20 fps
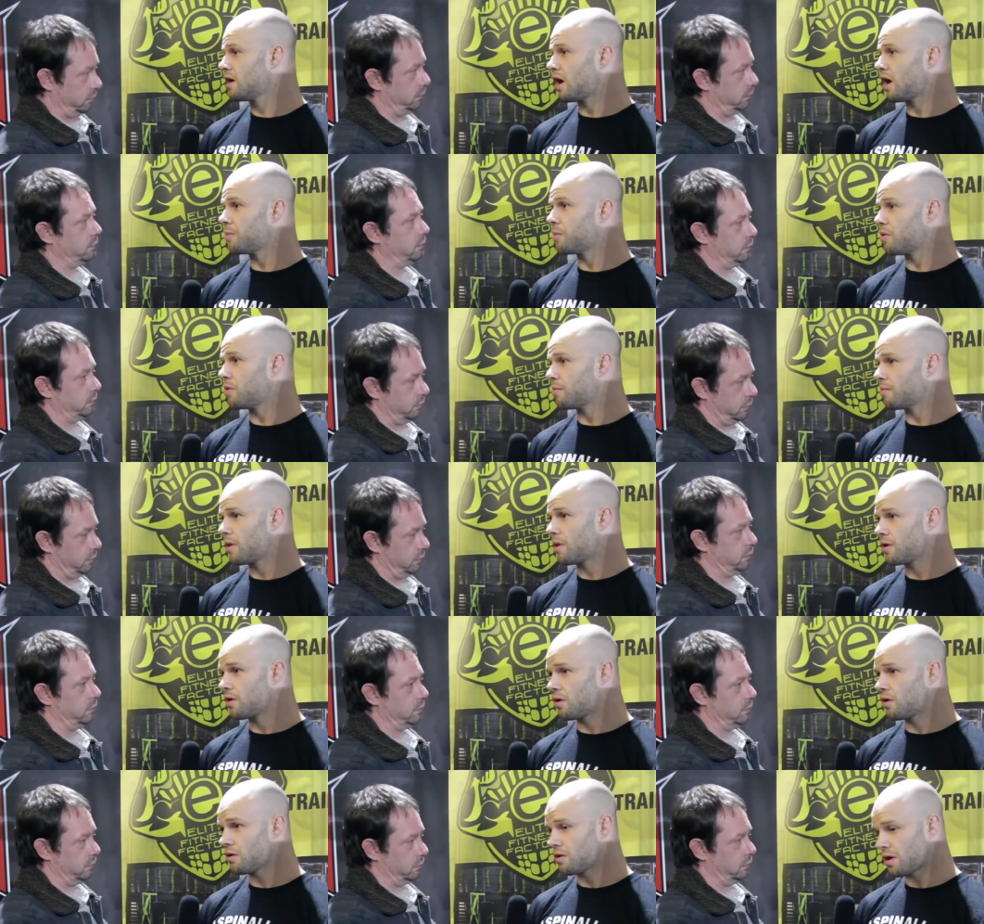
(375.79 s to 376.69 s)
Speaker 1: I'll put,
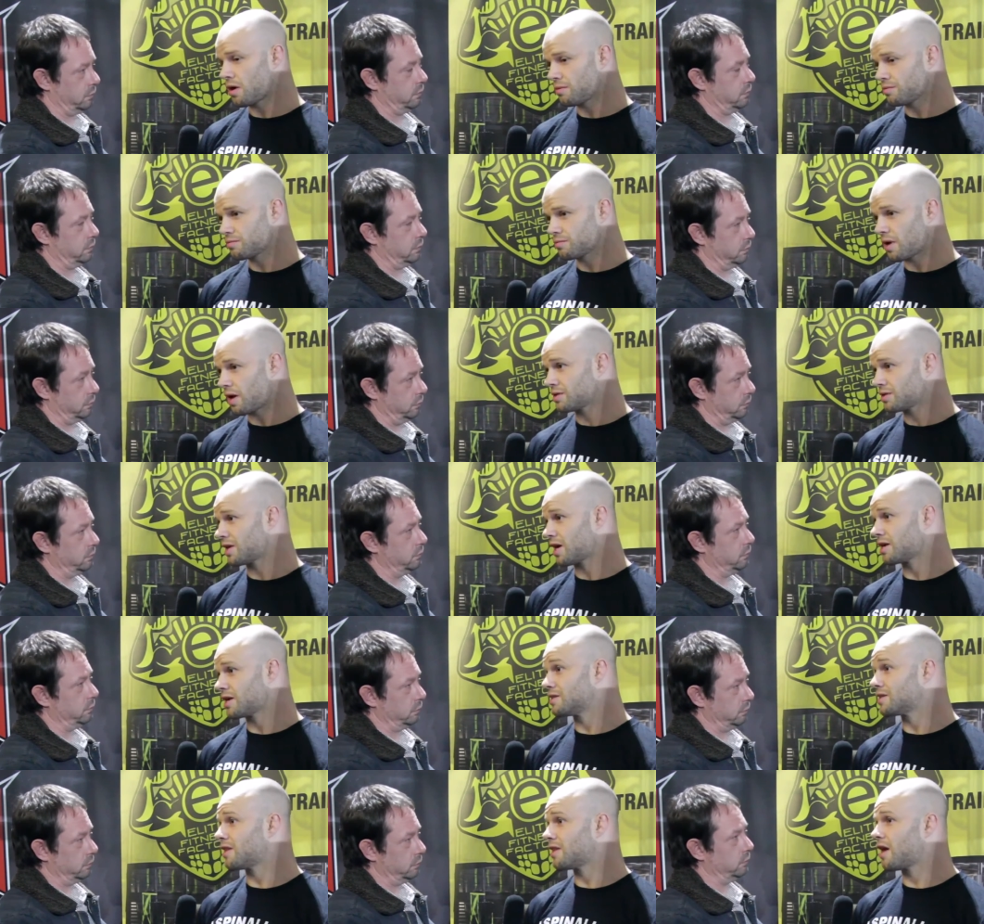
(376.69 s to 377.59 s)
you know, I'll, I'll
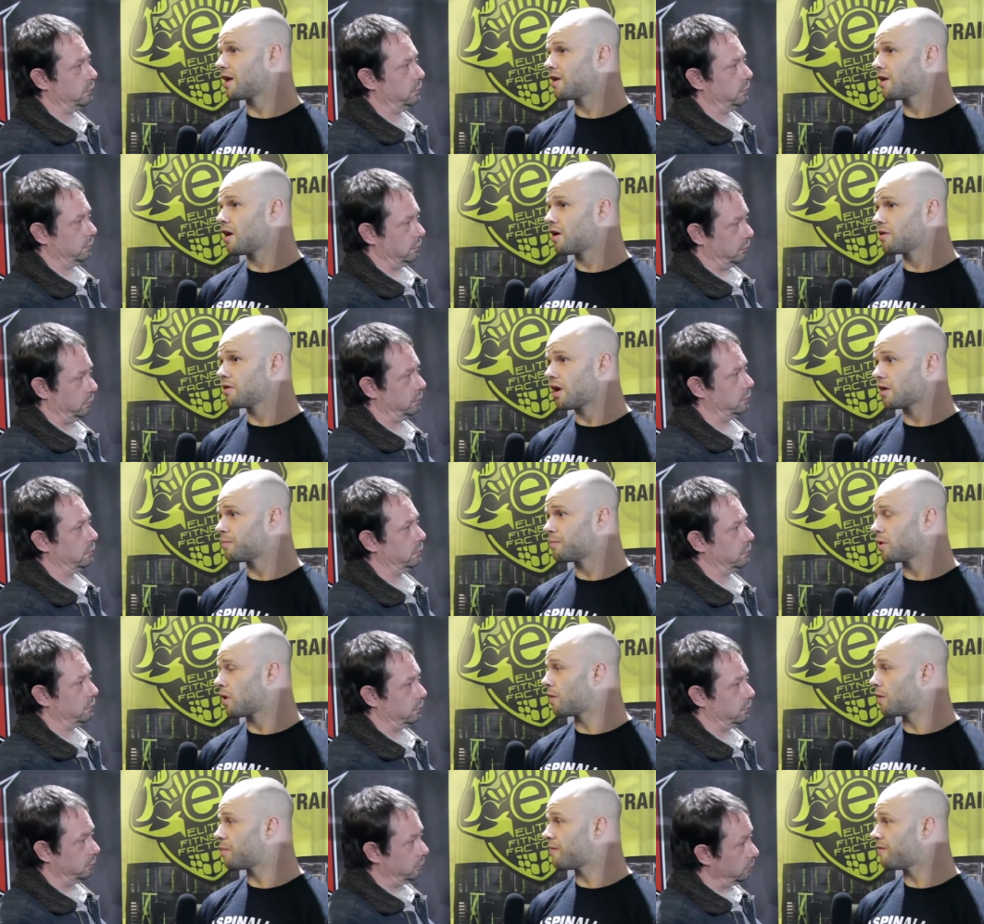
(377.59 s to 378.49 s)
second set that now. I'll
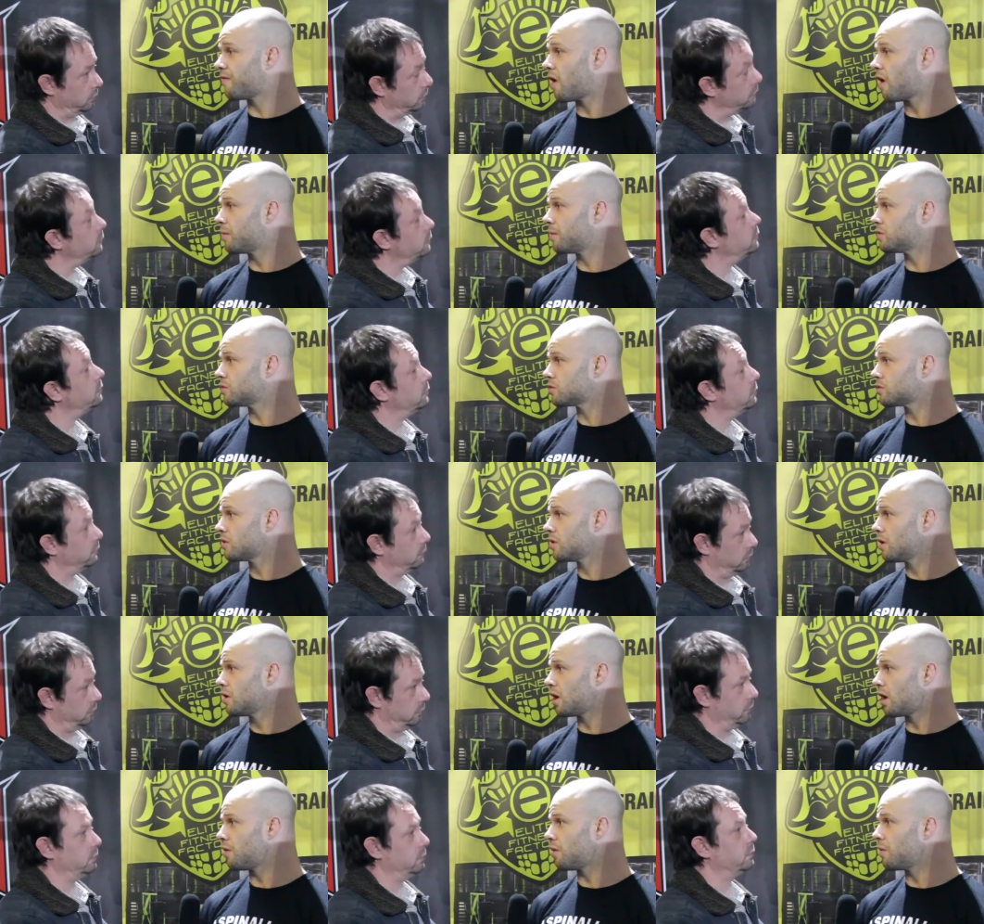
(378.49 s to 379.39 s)
put on a performance
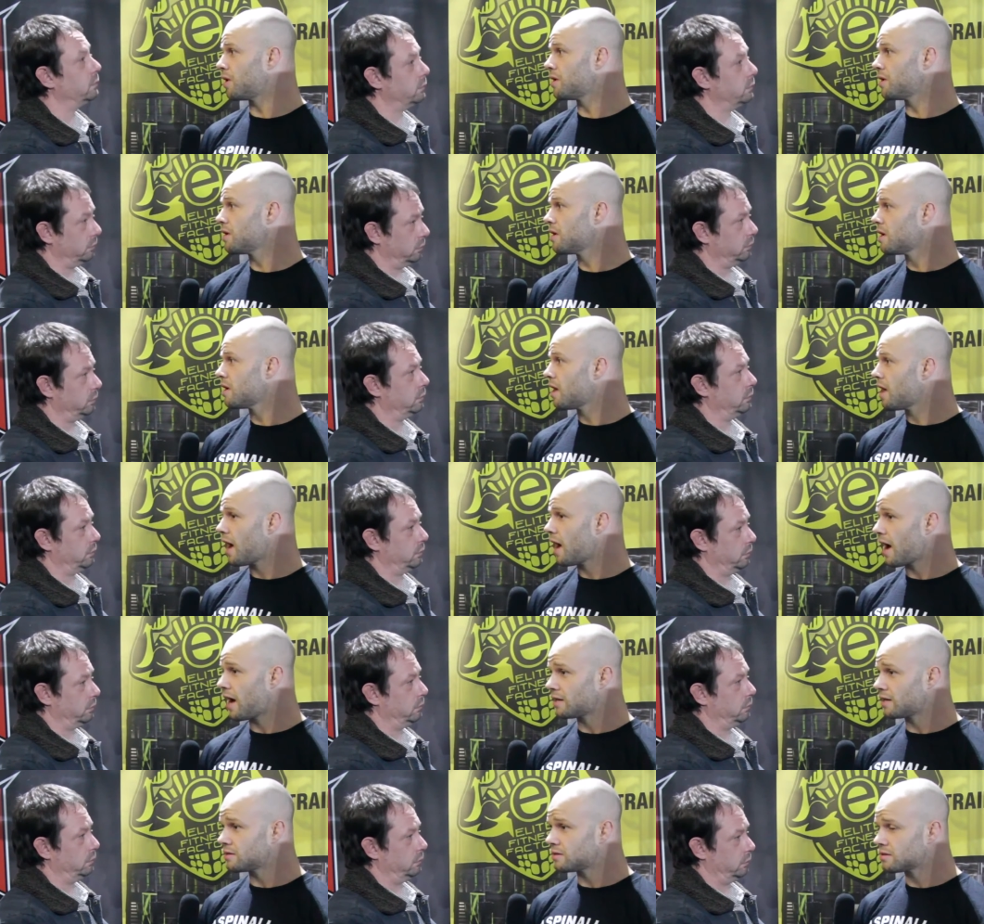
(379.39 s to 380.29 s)
and I'll win.
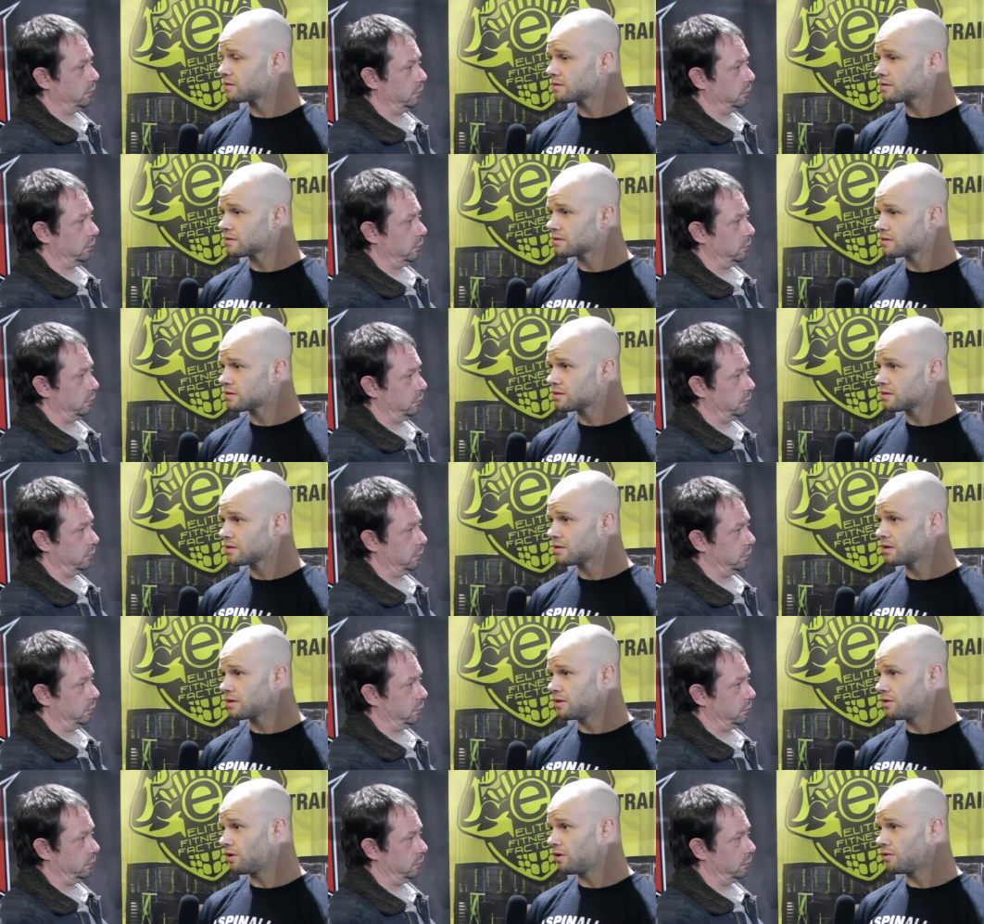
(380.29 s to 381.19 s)
And,
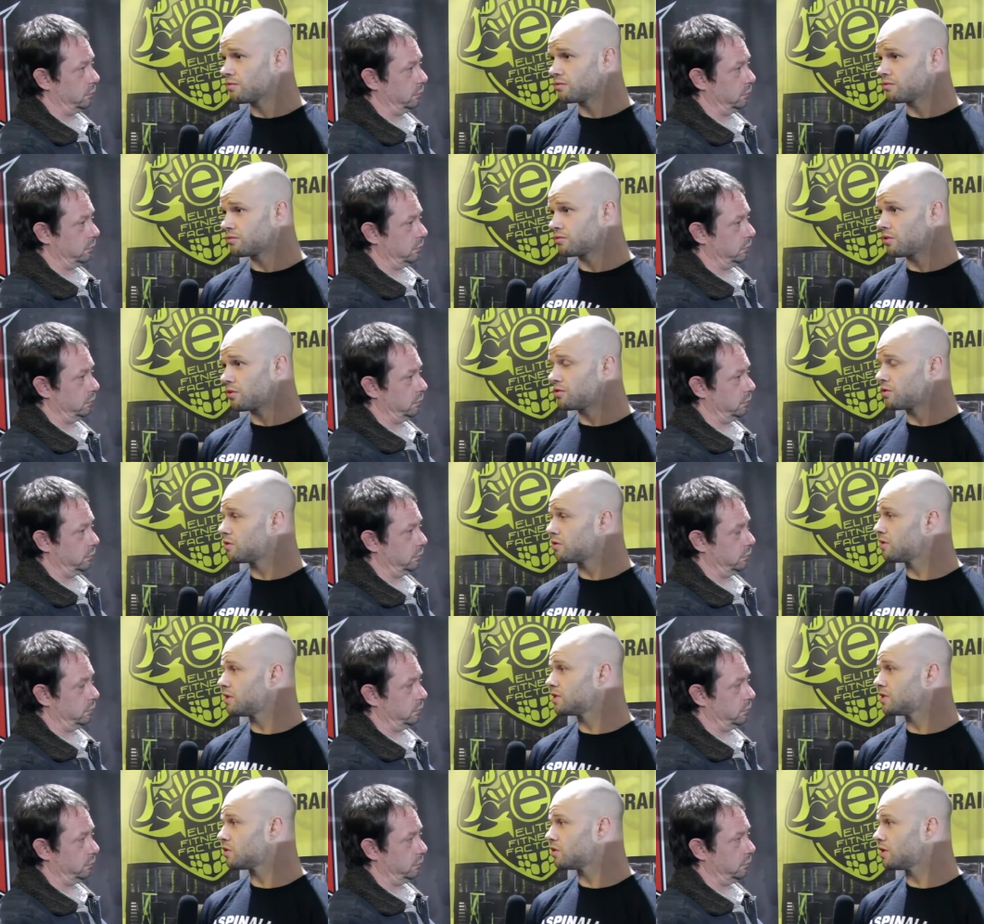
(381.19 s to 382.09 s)
you know,
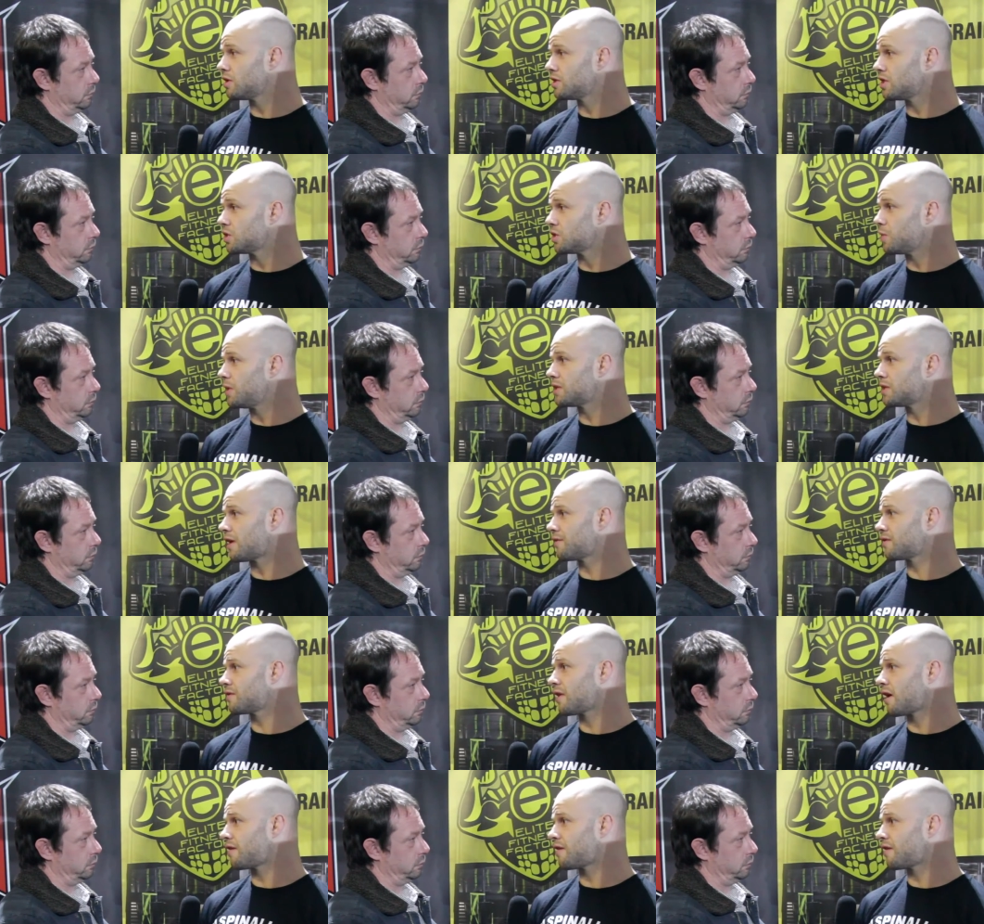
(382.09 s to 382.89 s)
London is only six weeks after